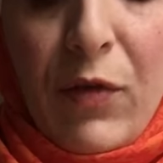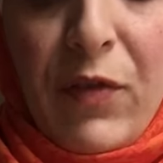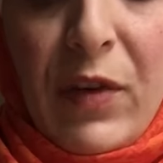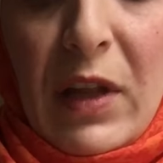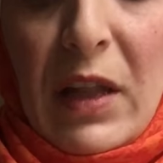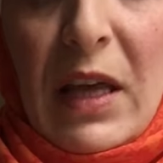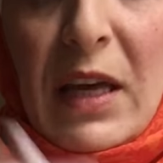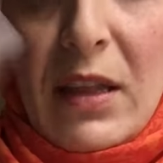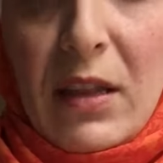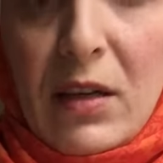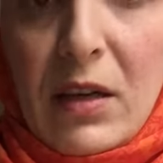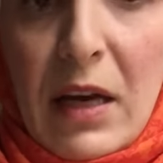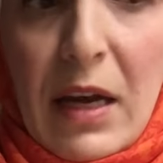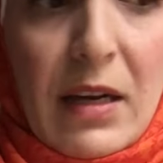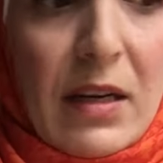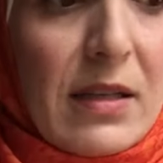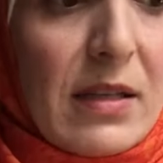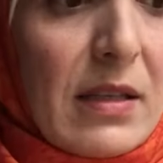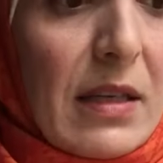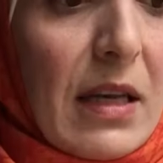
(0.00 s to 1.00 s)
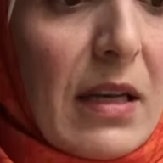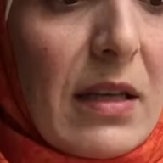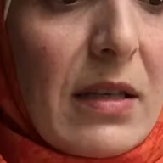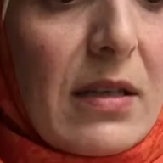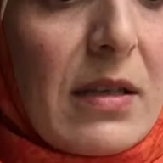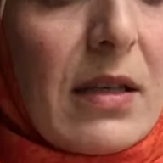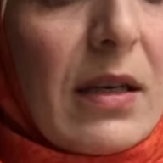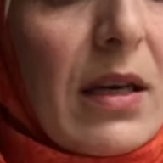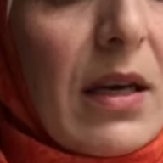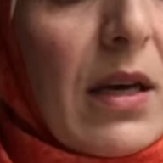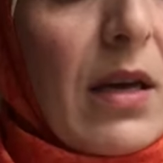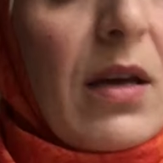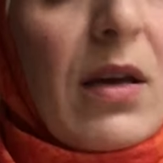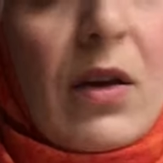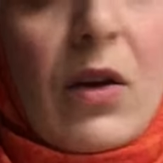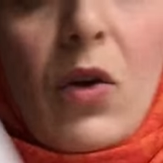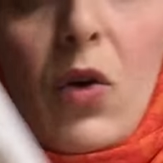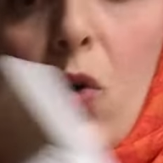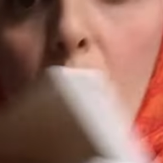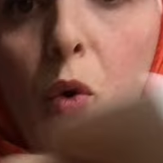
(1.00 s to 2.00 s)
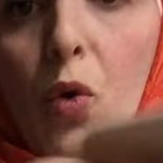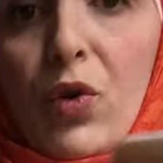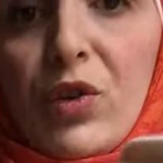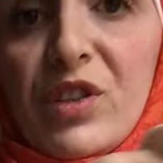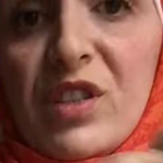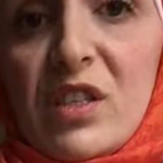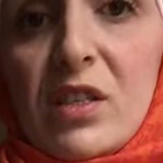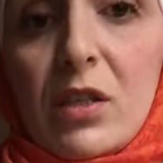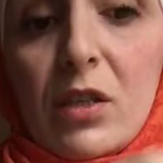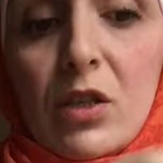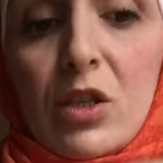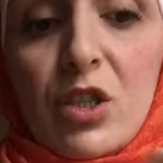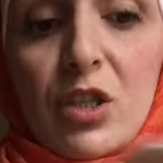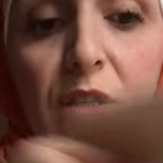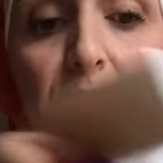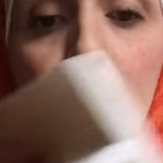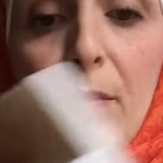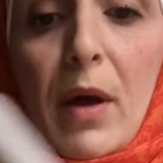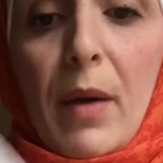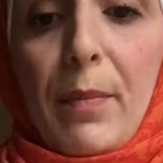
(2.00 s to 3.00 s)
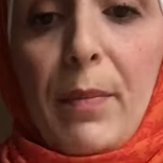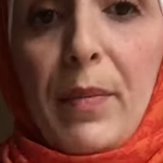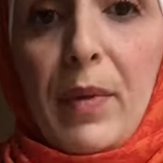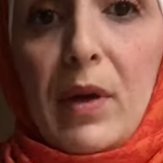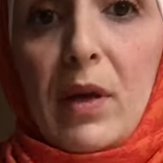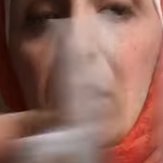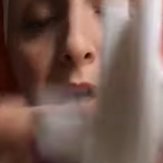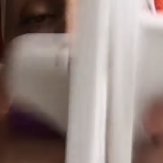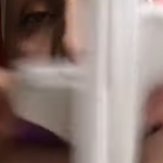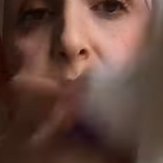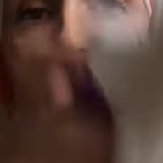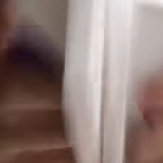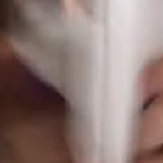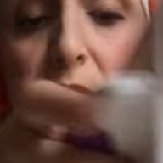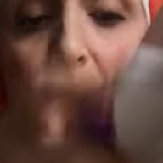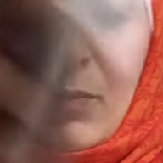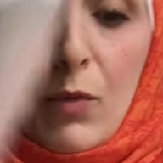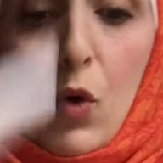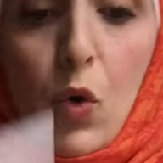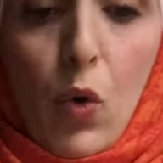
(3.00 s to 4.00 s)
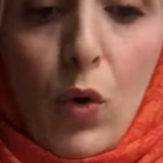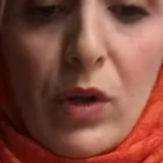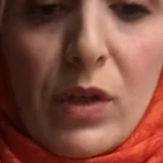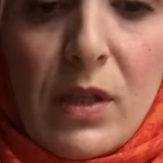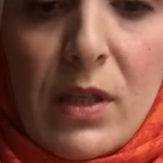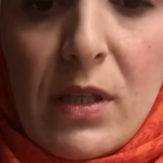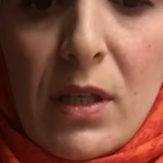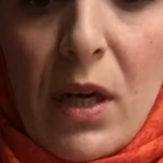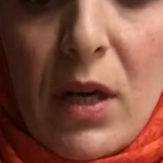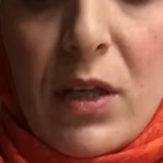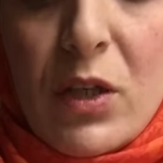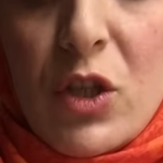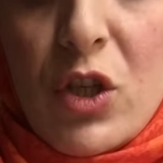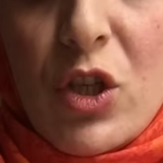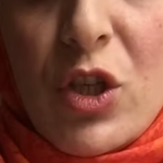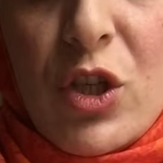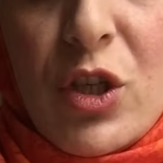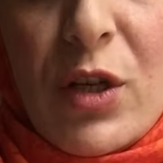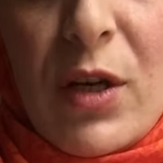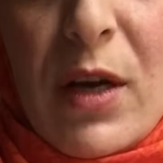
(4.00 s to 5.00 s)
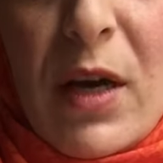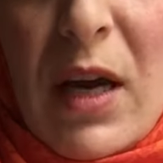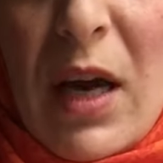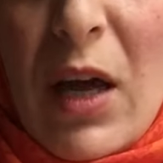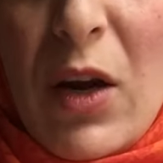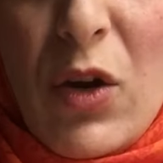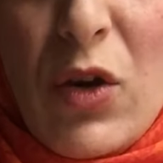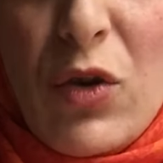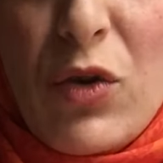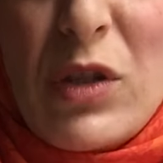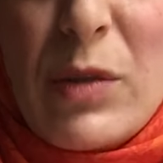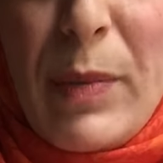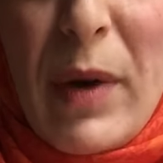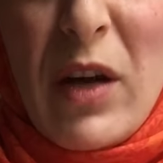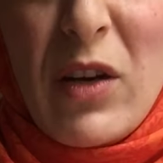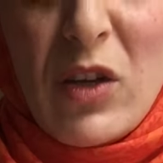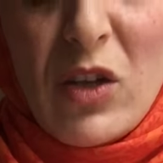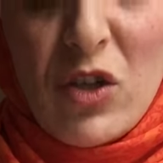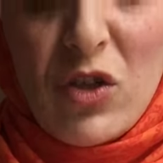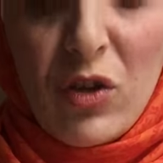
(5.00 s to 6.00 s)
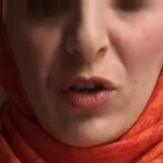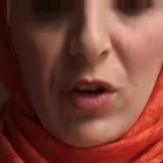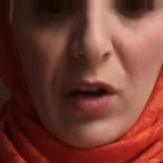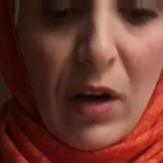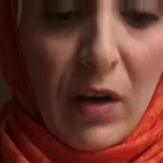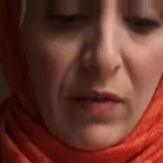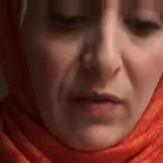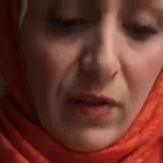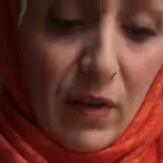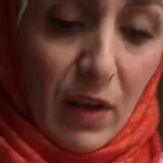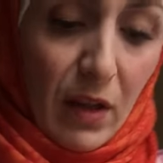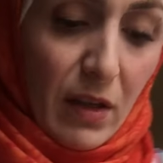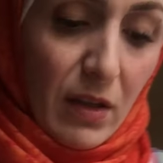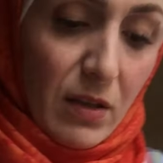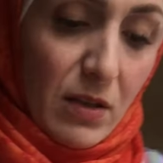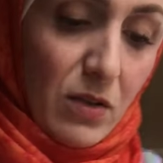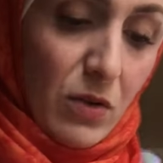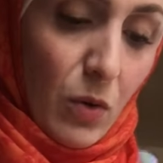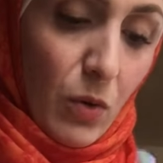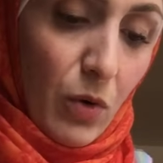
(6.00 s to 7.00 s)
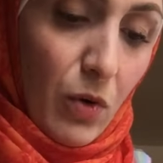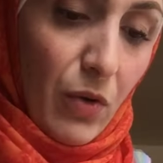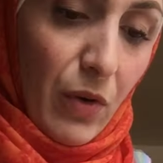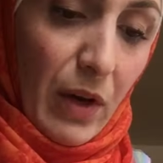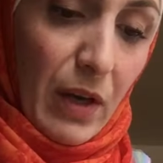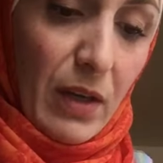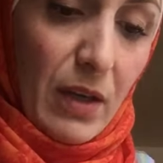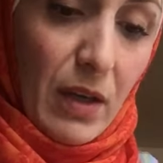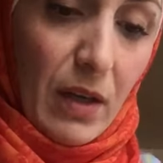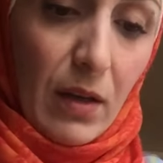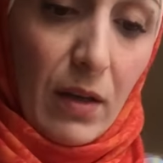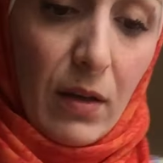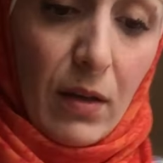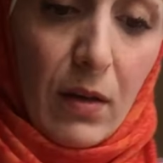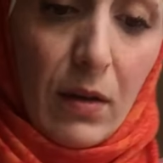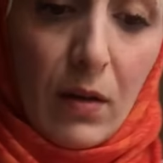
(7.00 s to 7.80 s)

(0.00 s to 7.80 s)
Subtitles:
you feel like they're kind of getting sticky, cornstarch them up. Some cornstarch. I don't use powdered sugar. I feel like it's so grainy.